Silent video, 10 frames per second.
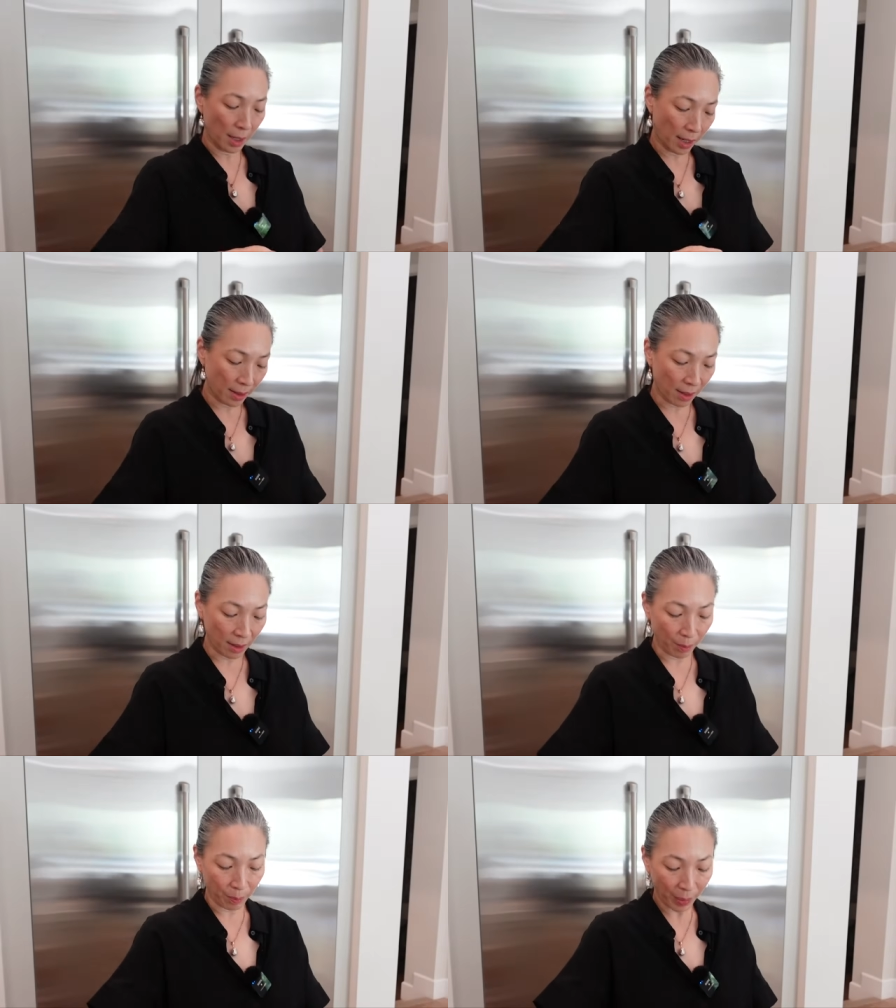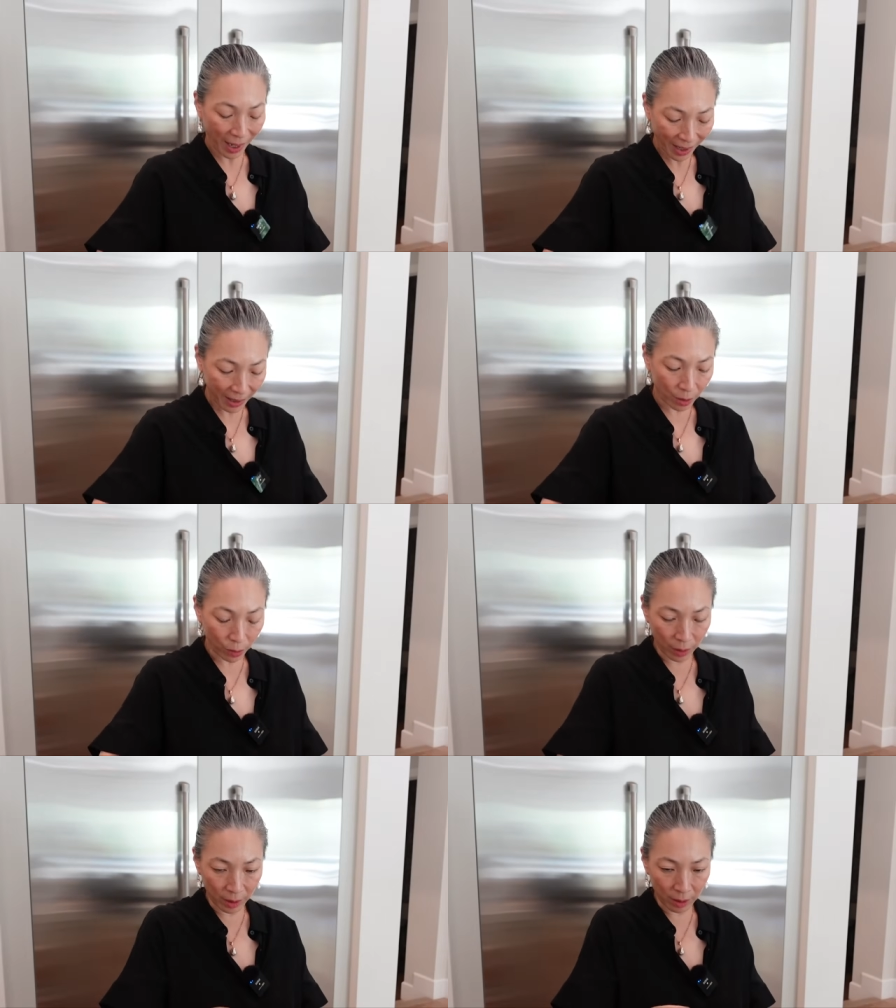And then the body
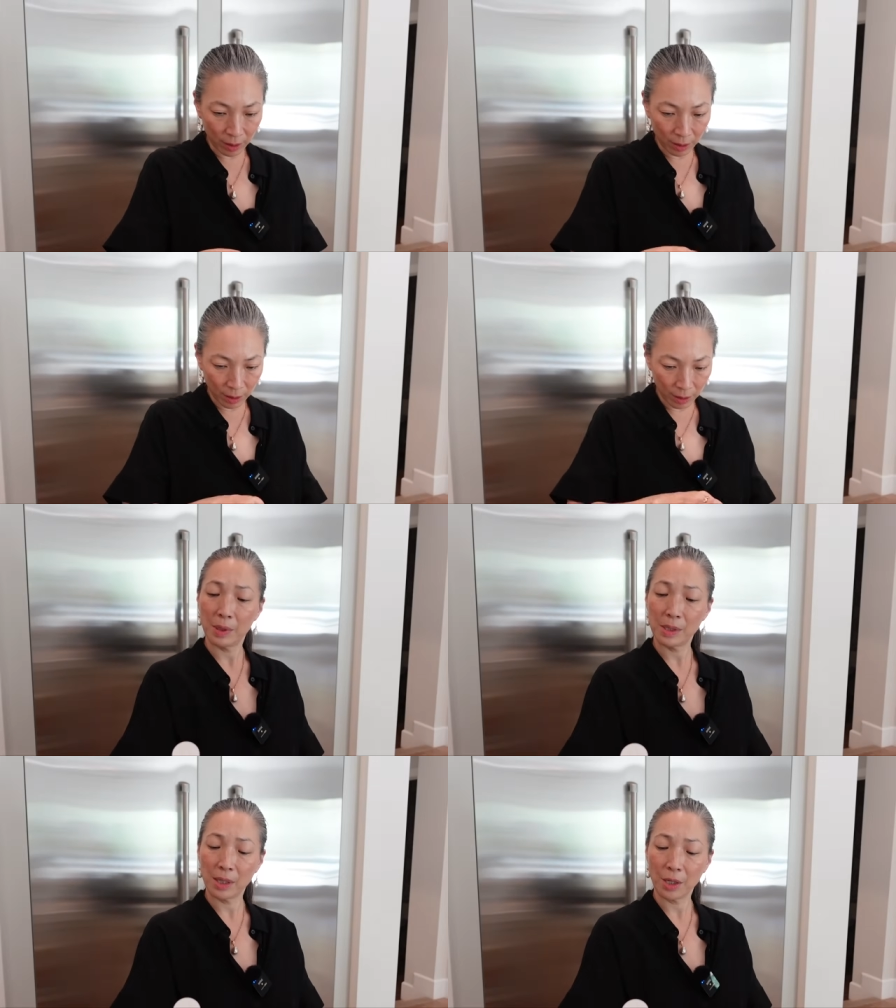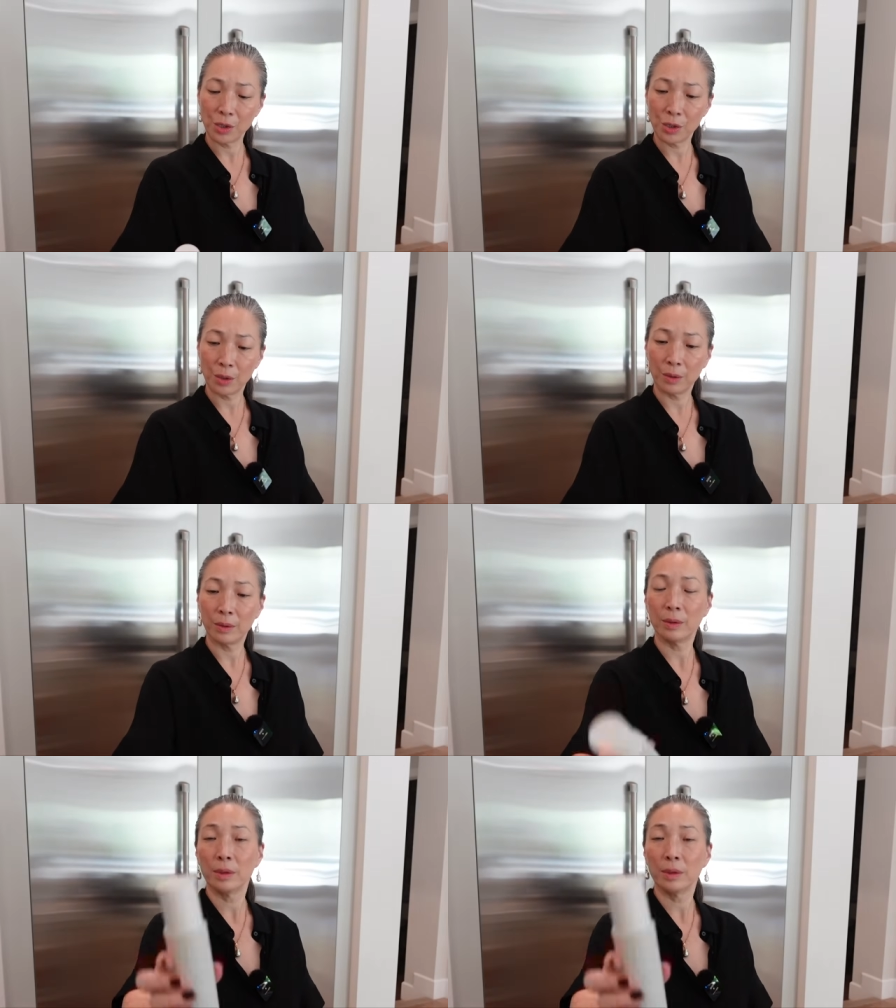oil, pistachio,